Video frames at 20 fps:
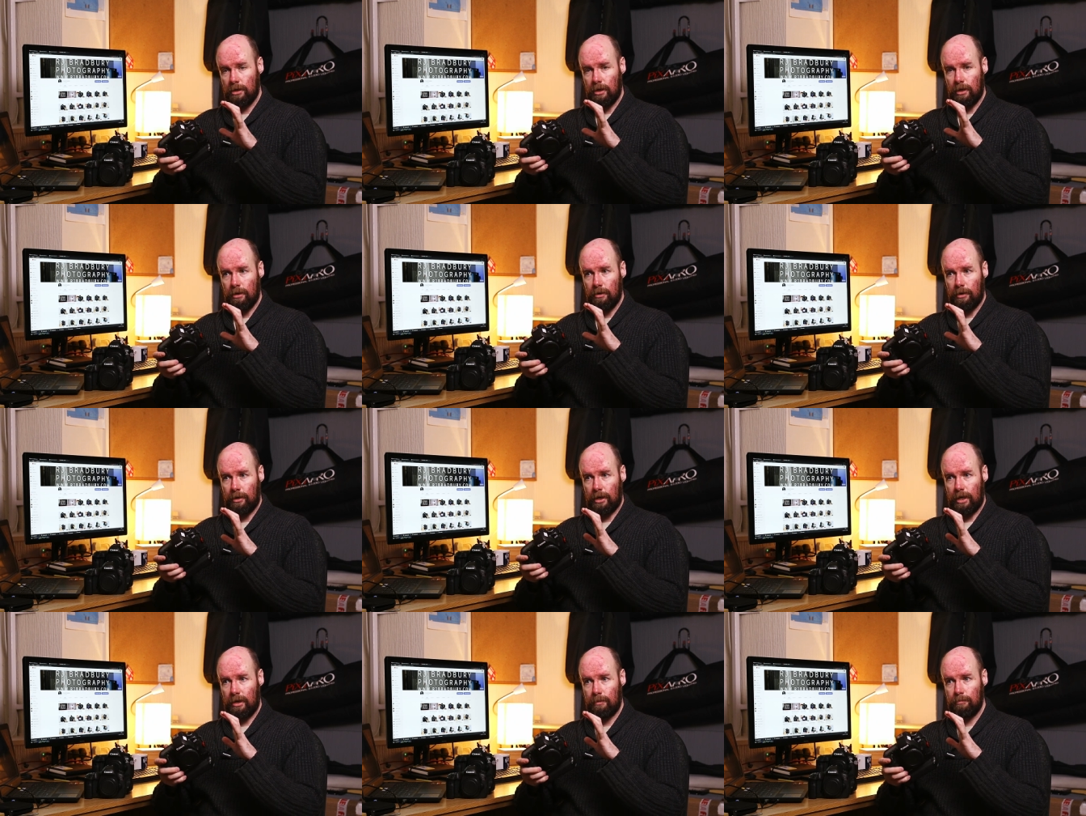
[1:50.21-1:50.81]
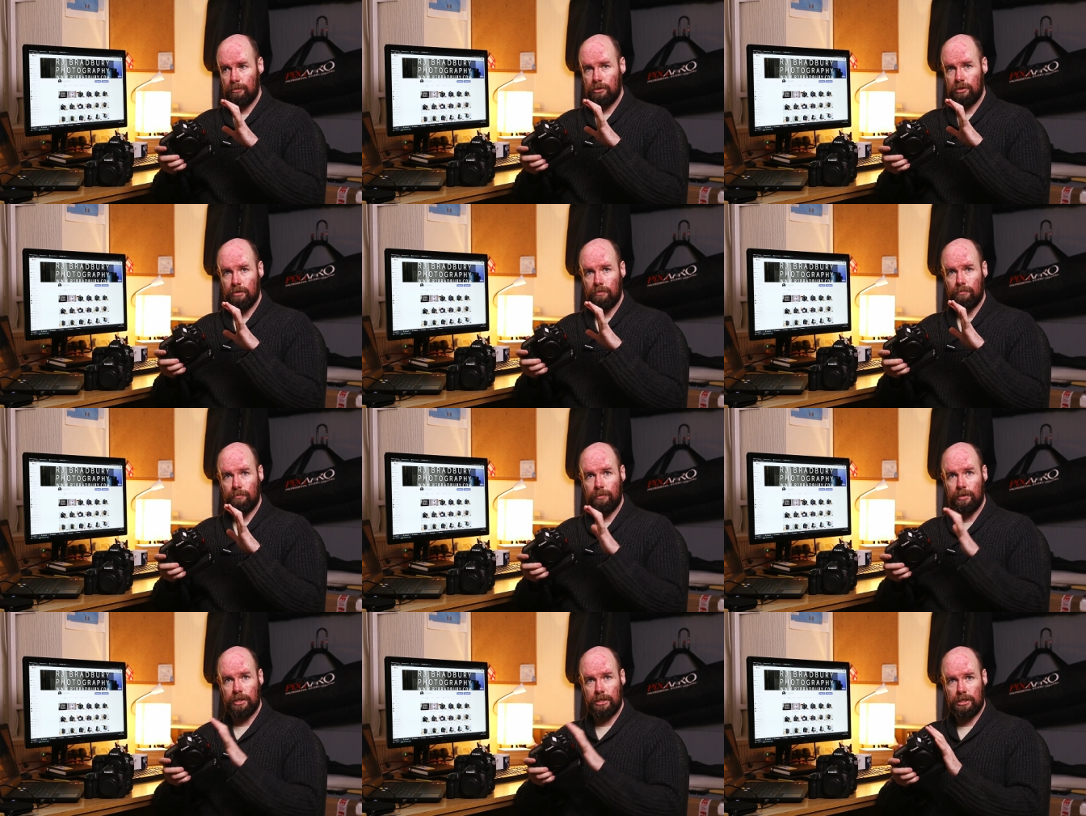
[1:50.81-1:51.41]
uh, the cameras
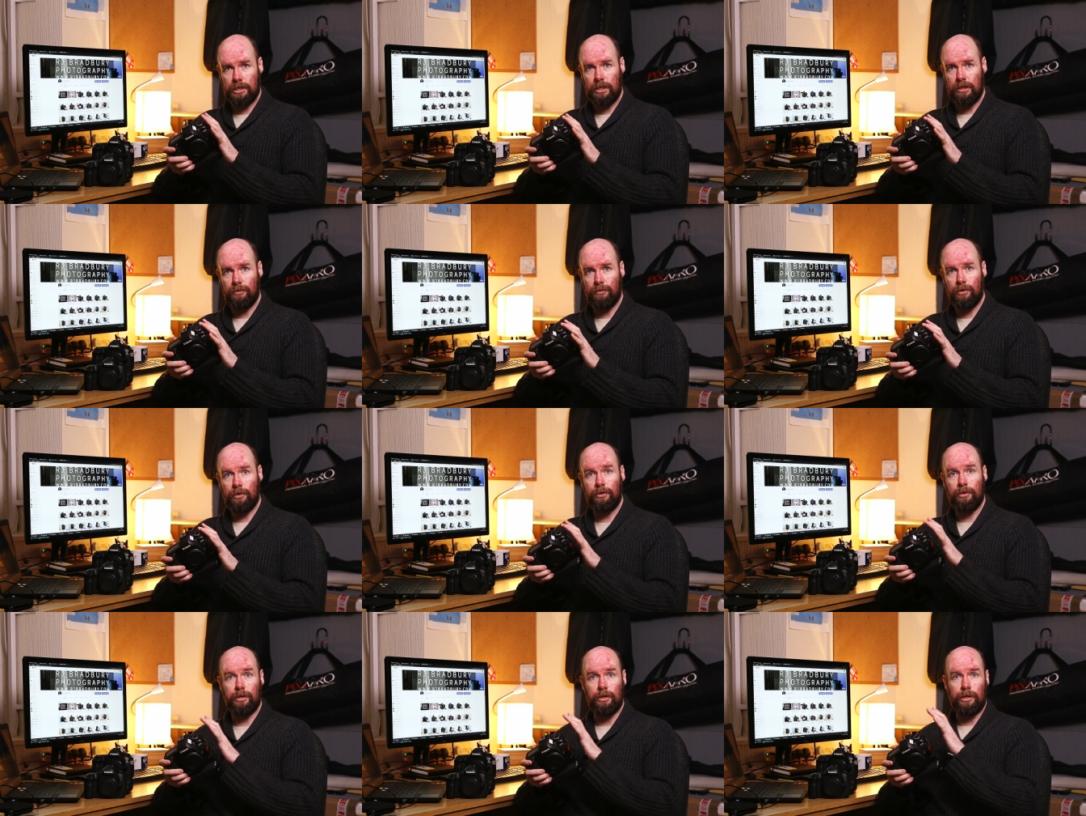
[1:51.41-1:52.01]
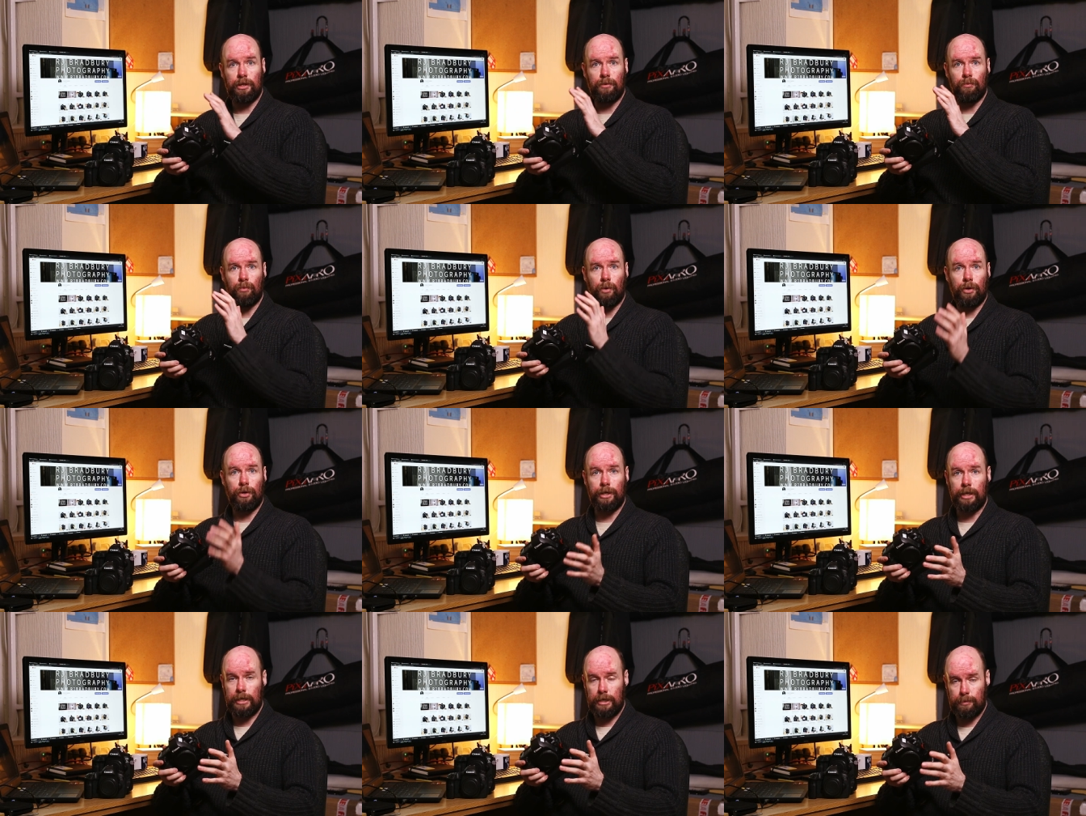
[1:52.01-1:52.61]
of this era, the
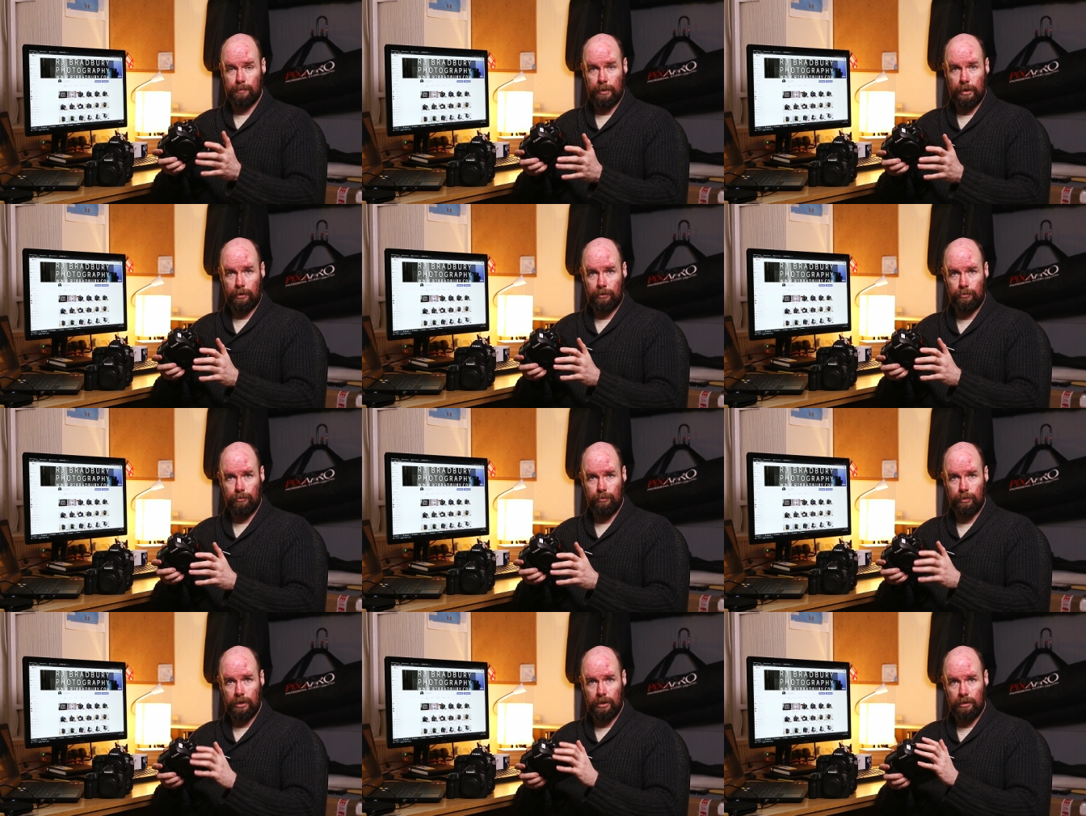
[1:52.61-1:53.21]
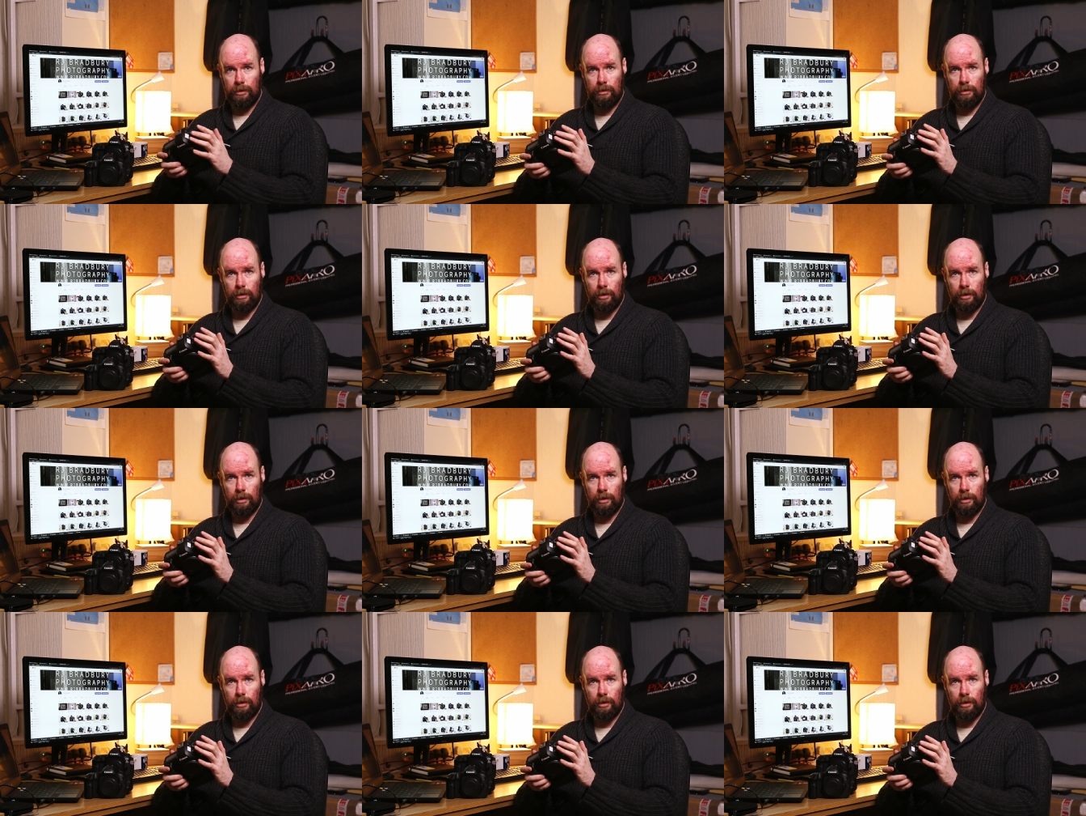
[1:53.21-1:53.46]
1DS Mark III.